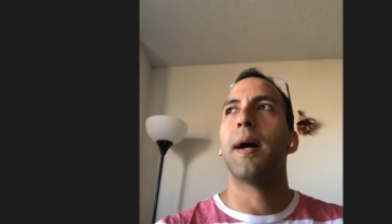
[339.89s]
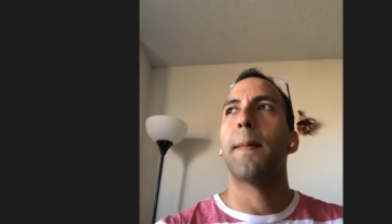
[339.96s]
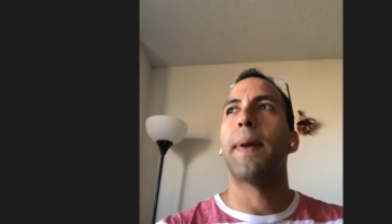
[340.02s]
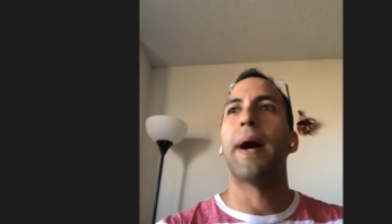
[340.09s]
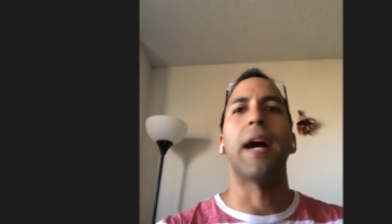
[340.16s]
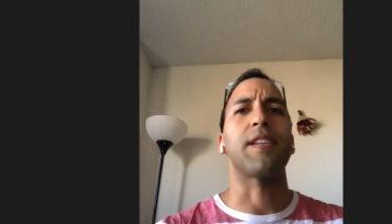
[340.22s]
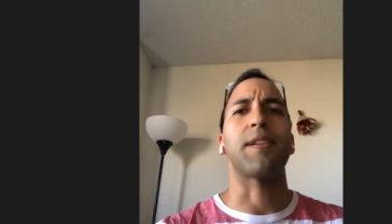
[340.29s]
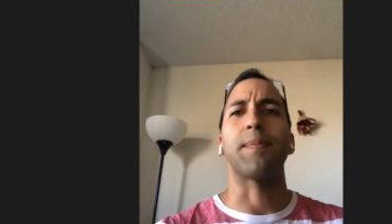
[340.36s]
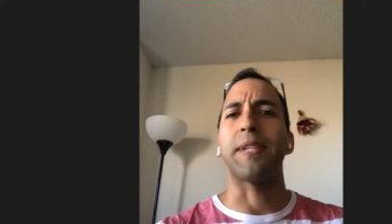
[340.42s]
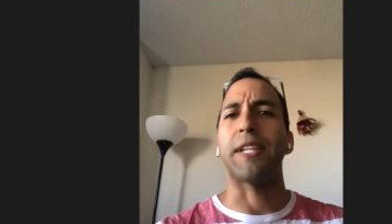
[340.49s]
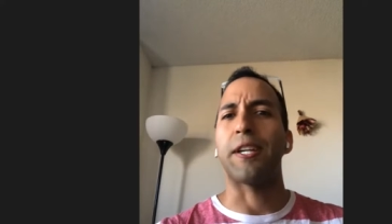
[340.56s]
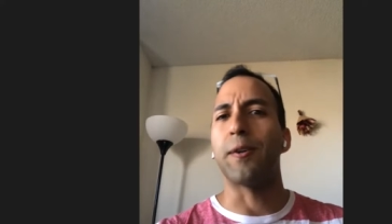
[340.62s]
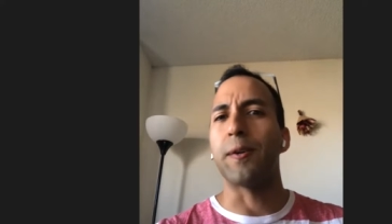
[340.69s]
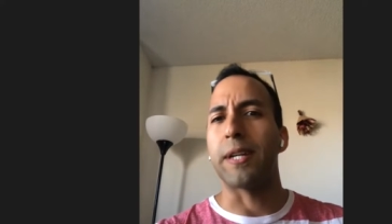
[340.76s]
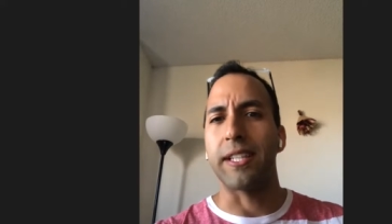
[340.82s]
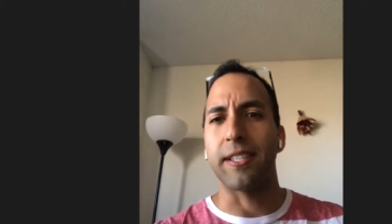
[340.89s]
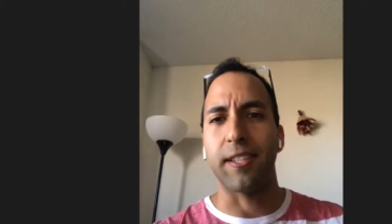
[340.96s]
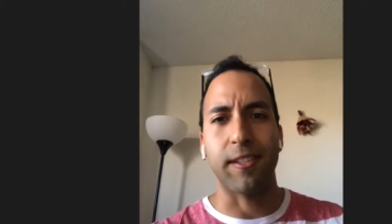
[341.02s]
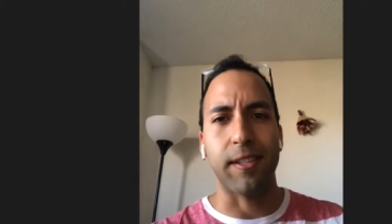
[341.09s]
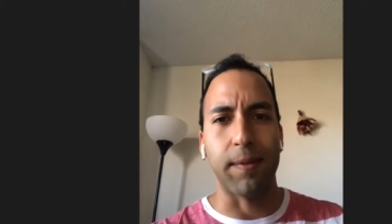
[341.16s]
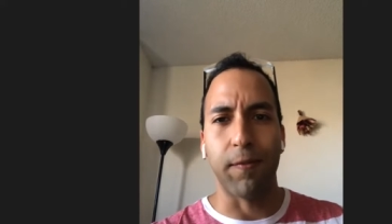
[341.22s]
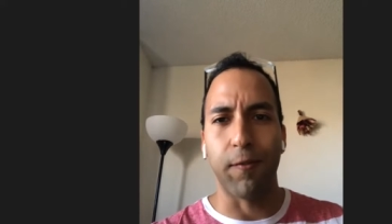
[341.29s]
possibly going into
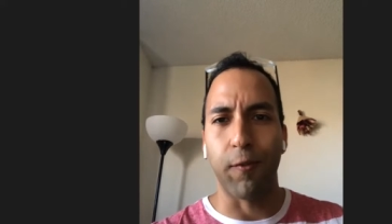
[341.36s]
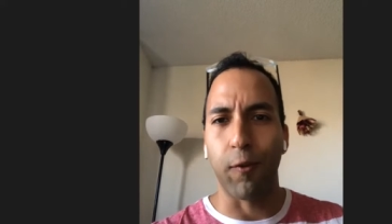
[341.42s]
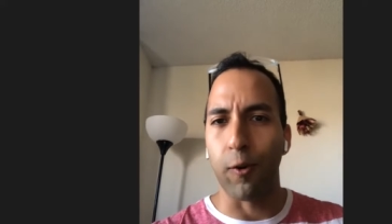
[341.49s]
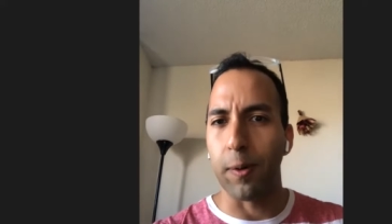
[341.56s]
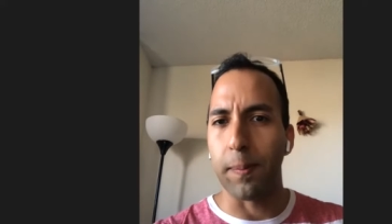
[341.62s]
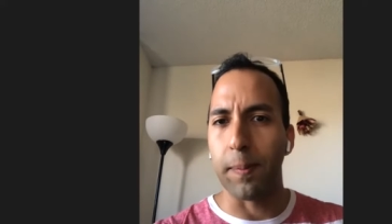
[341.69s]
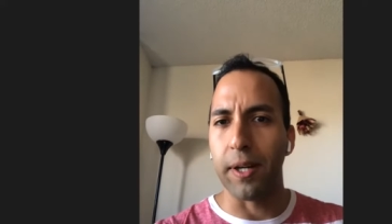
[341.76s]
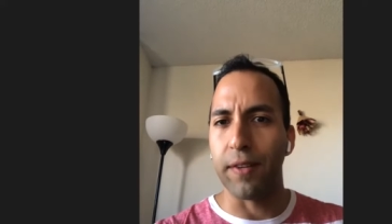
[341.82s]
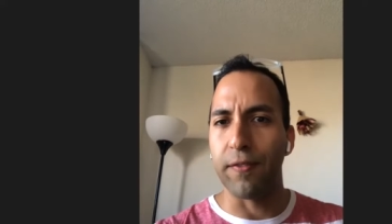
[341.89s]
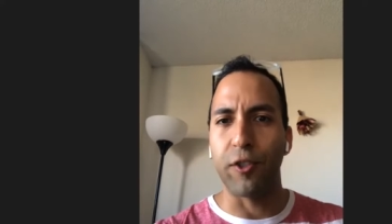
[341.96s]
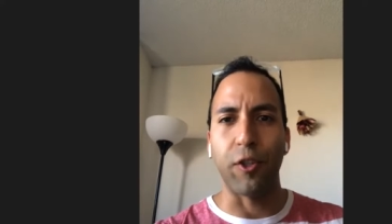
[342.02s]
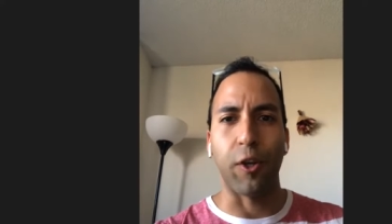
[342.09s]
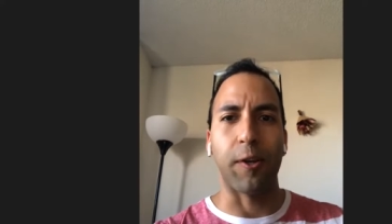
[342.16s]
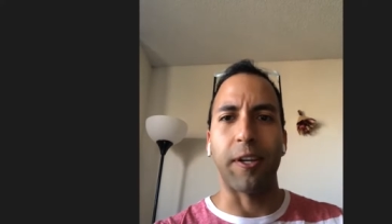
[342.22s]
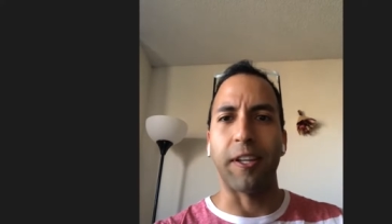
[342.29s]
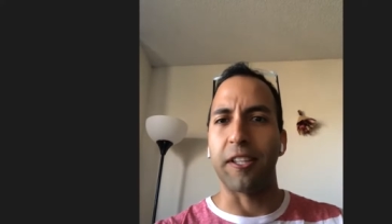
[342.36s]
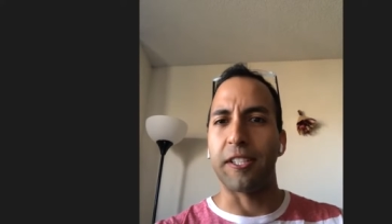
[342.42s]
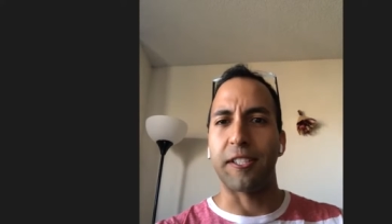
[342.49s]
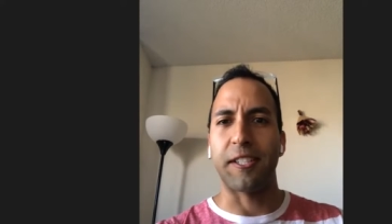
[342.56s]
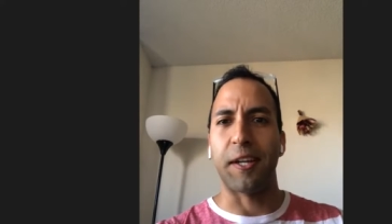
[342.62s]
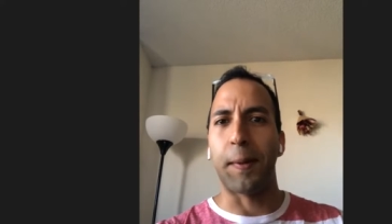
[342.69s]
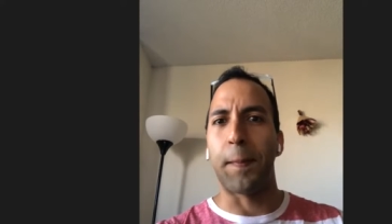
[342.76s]
some form of
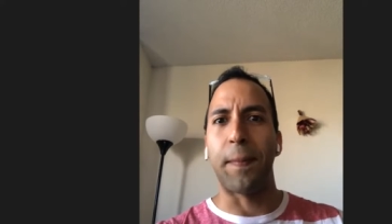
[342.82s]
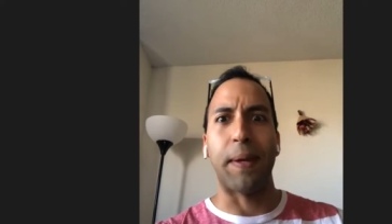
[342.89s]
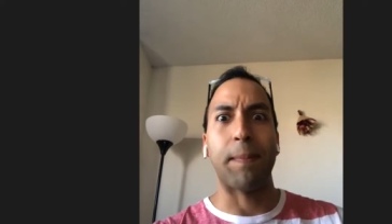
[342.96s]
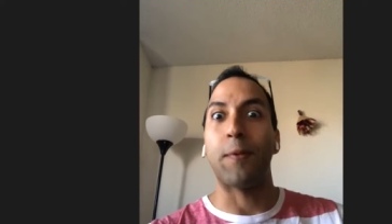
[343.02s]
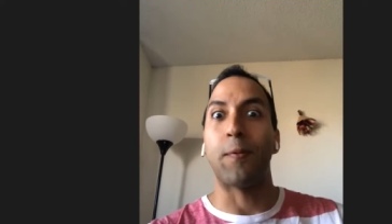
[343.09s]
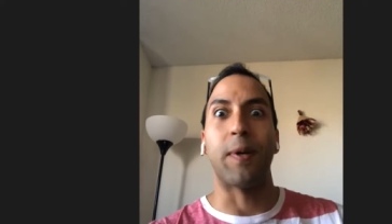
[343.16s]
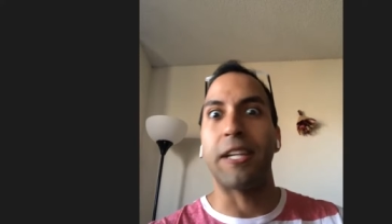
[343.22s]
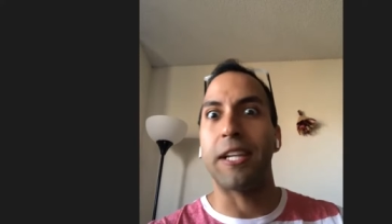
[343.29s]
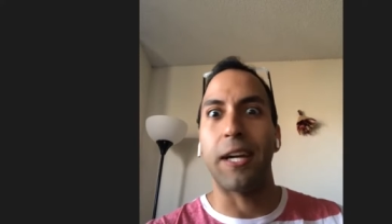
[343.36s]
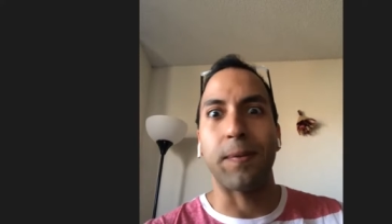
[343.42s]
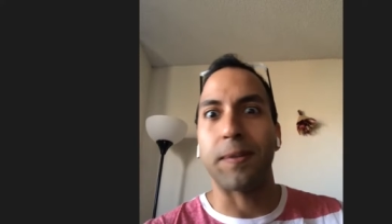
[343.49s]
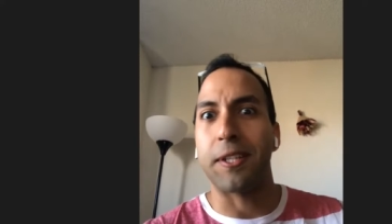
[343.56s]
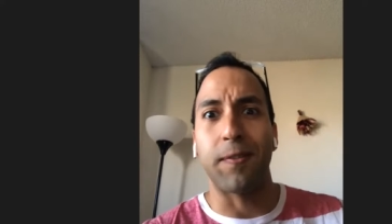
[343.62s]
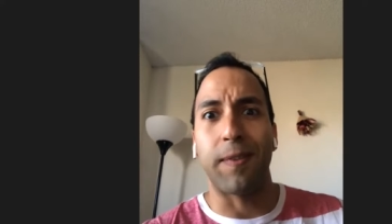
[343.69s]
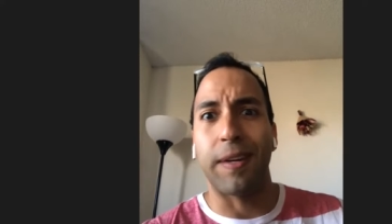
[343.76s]
journalism. Maybe one day I was going to